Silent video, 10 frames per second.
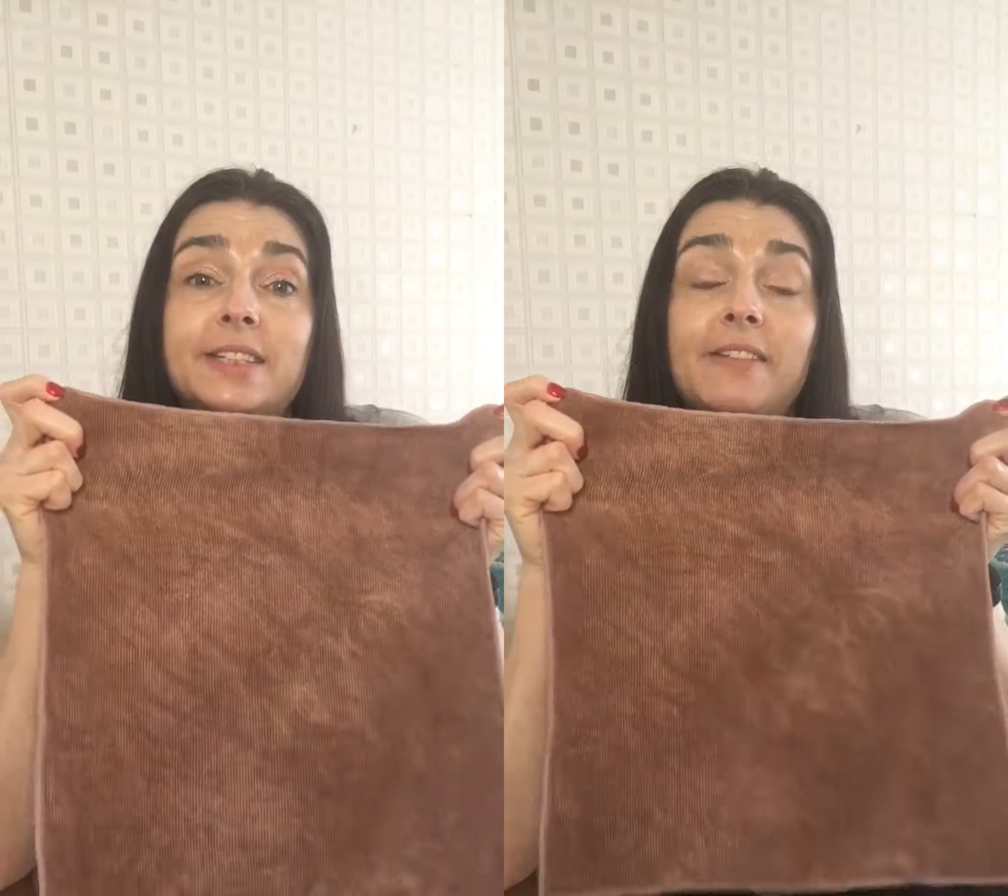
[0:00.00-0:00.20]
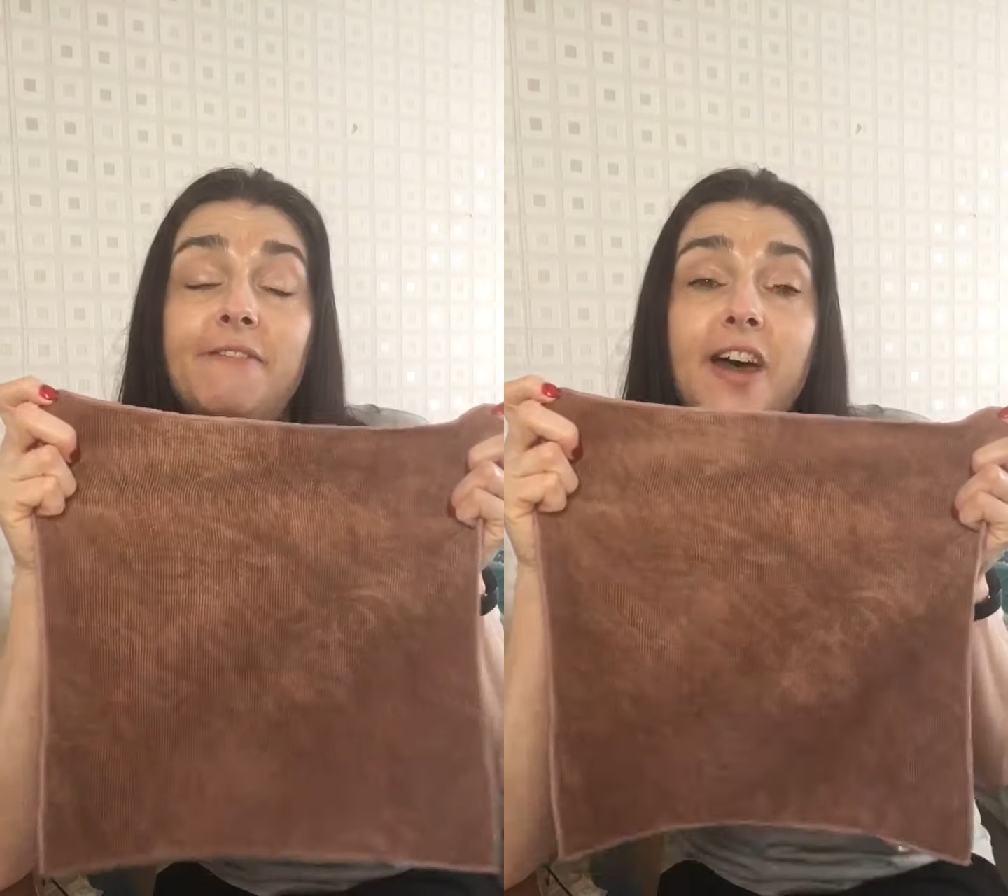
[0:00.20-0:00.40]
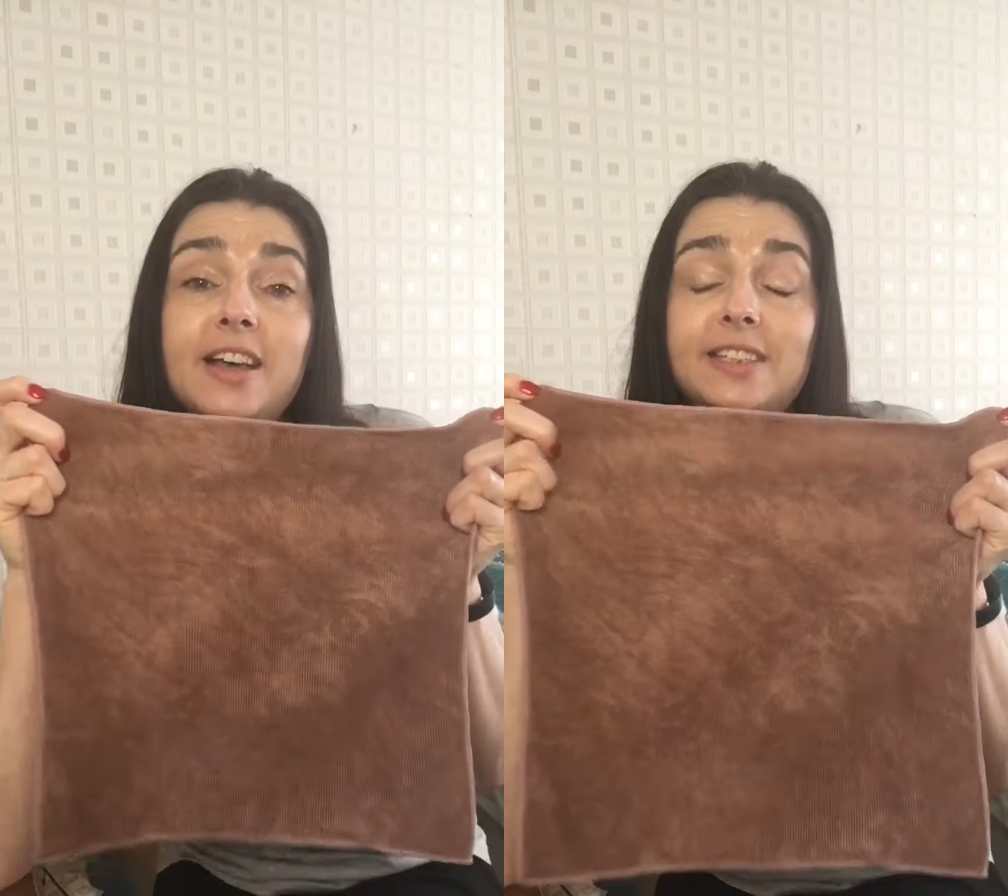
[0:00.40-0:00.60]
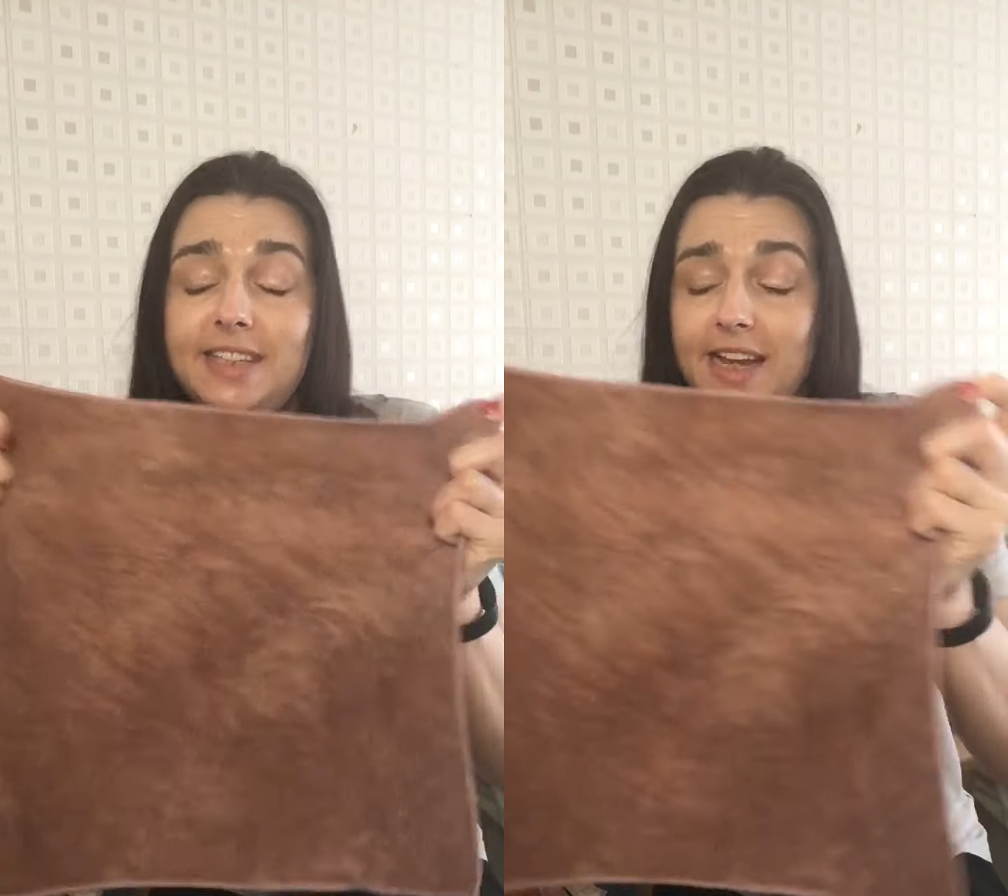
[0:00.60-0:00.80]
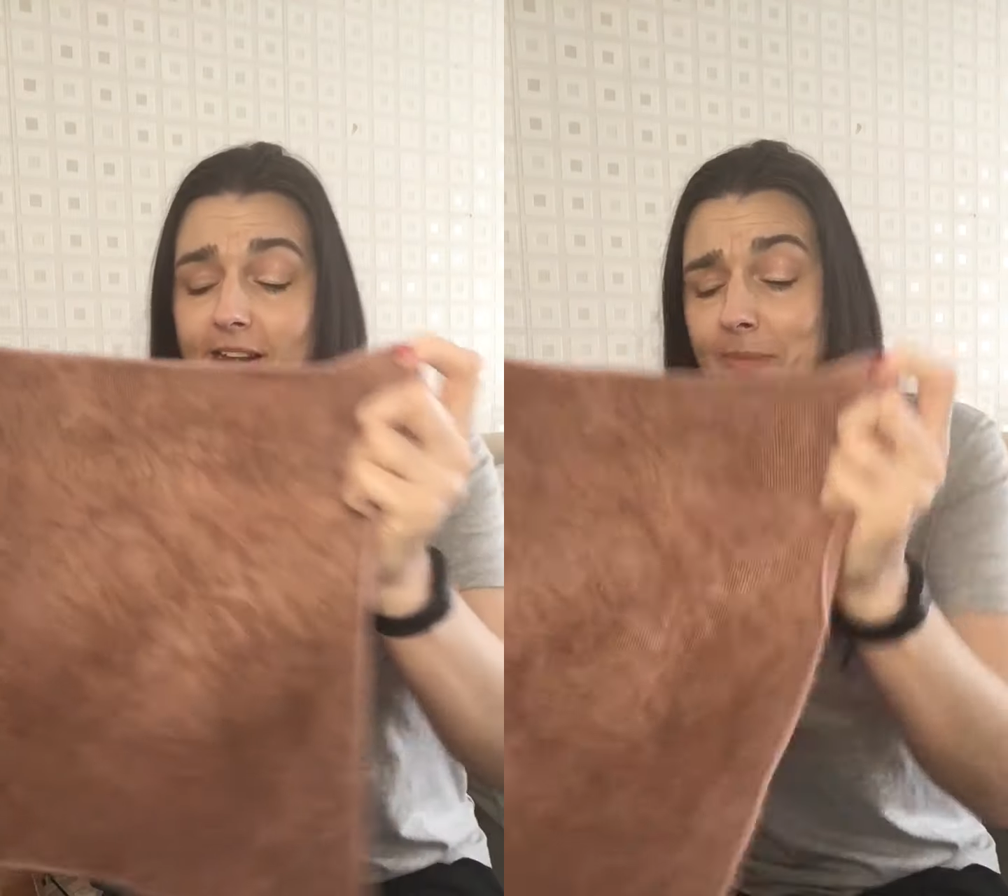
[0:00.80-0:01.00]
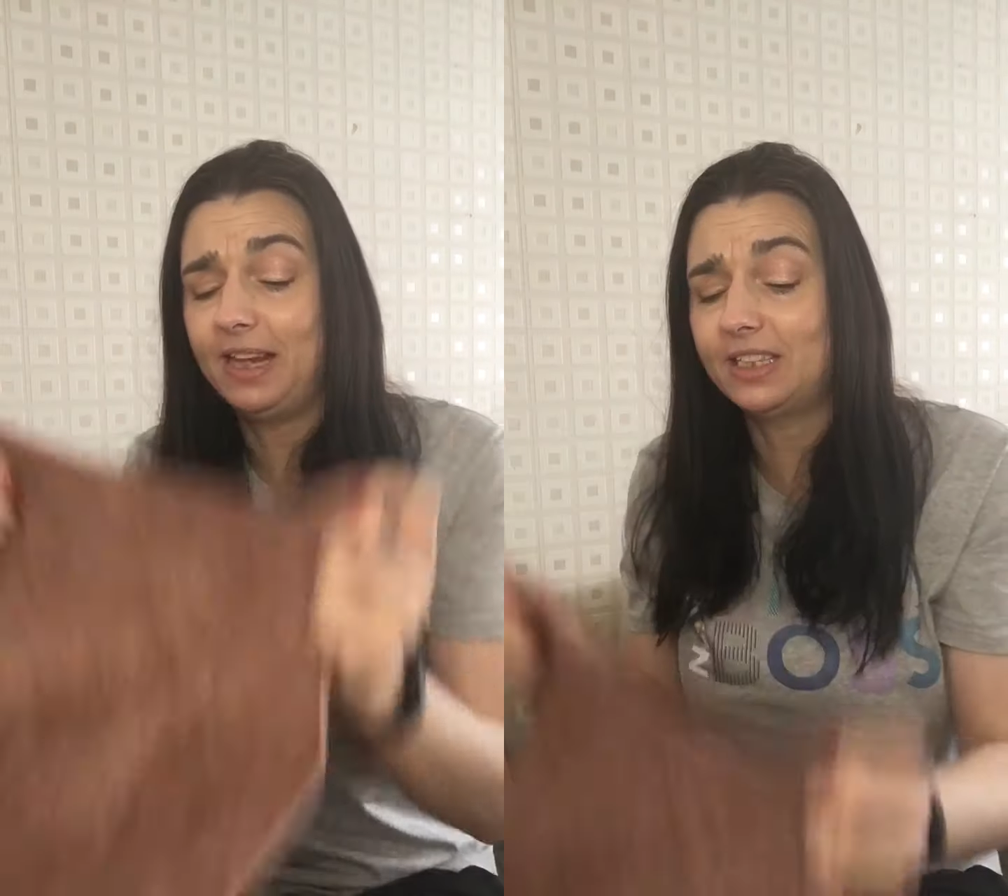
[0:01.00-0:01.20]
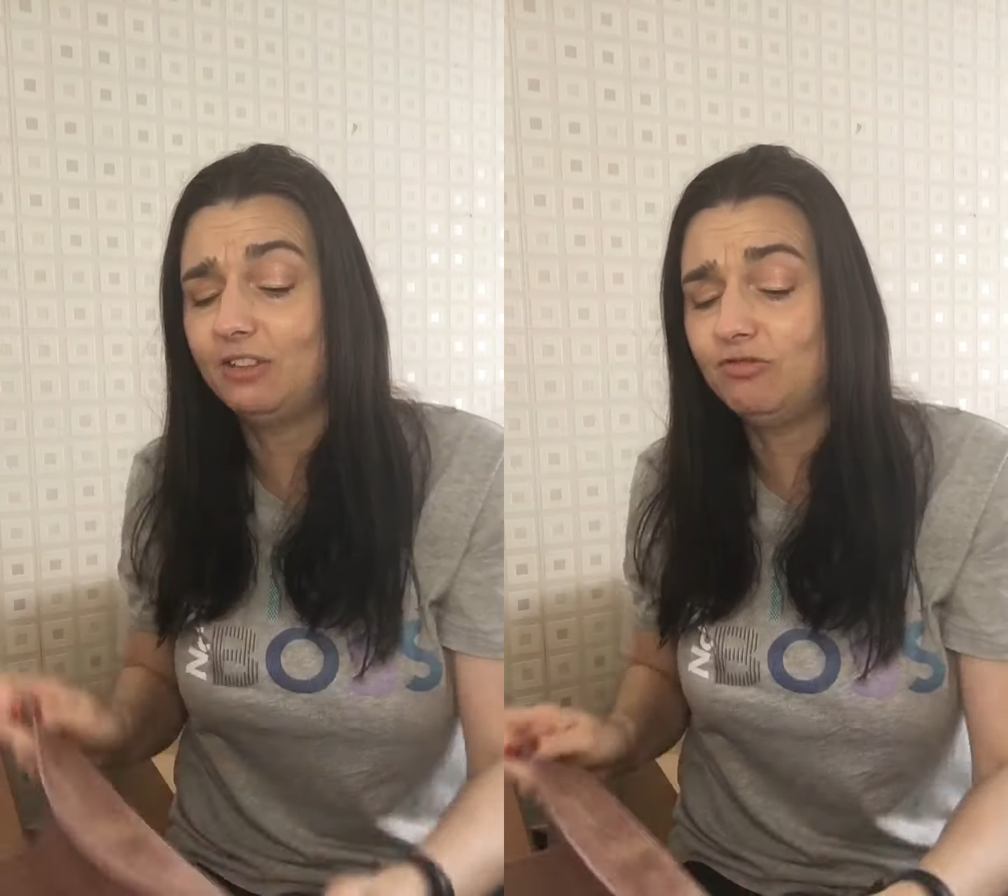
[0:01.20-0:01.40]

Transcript: The first thing that makes it